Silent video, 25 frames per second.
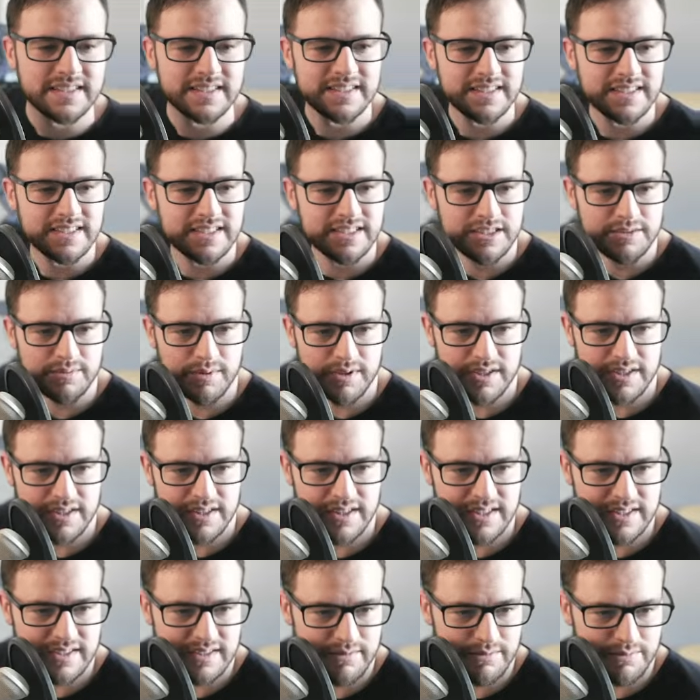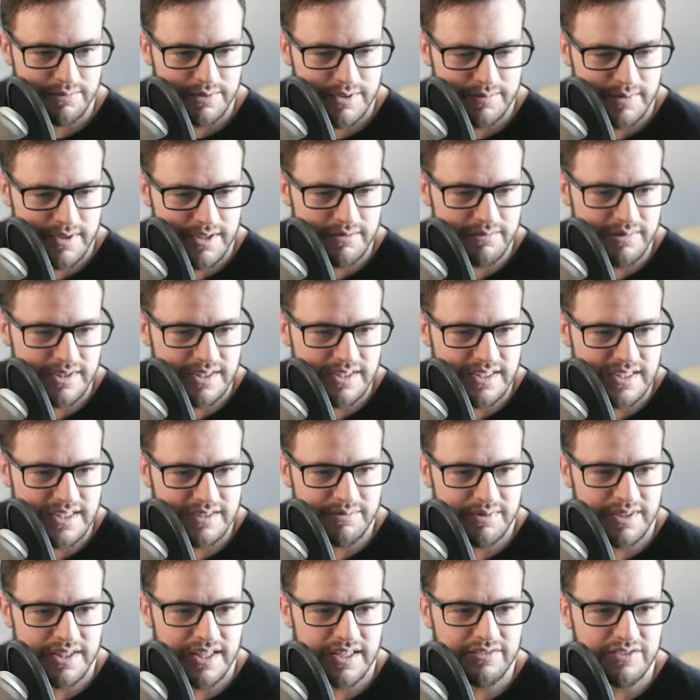Sparklewit says,
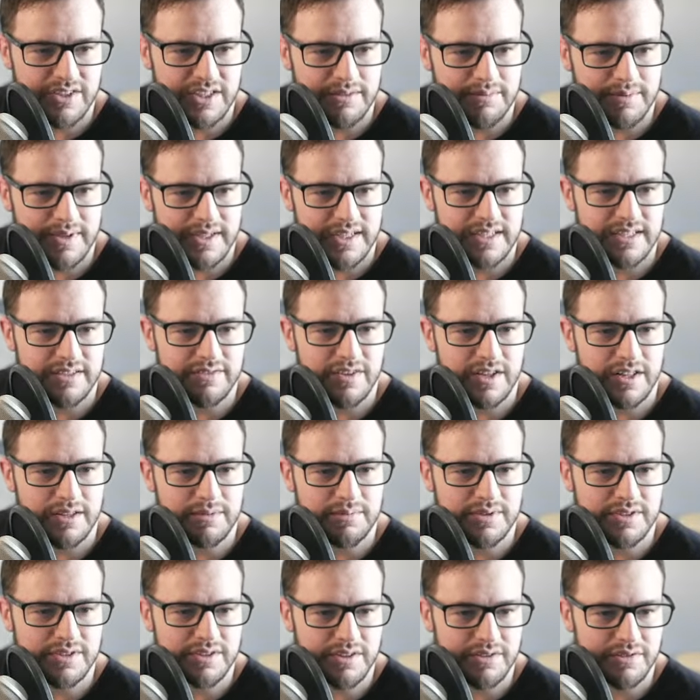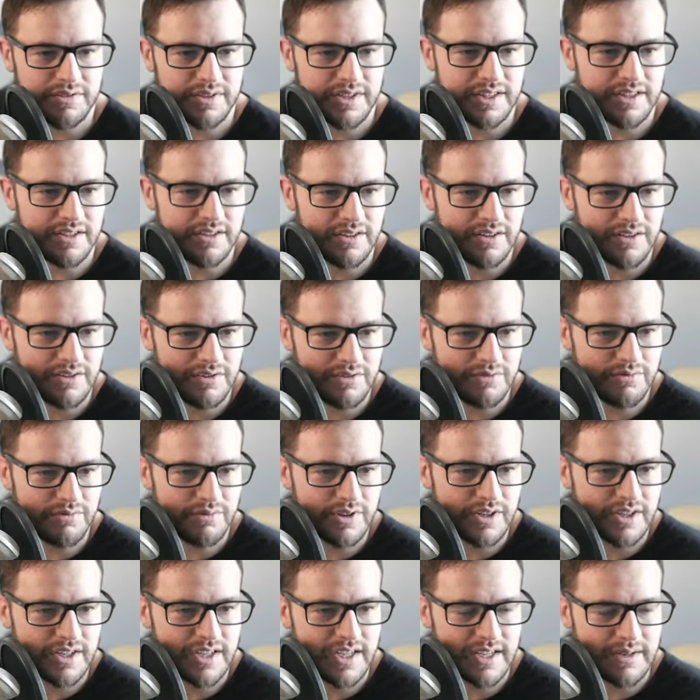we love independent developers owning their own
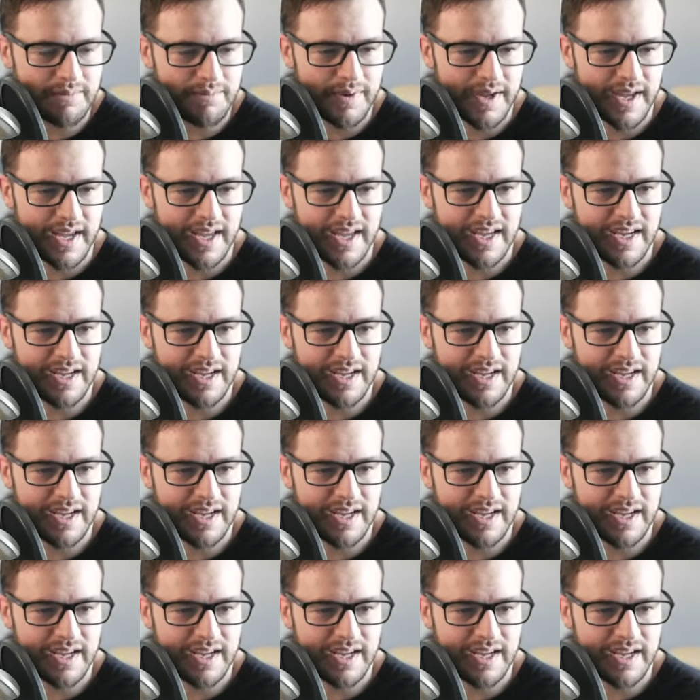work and paying it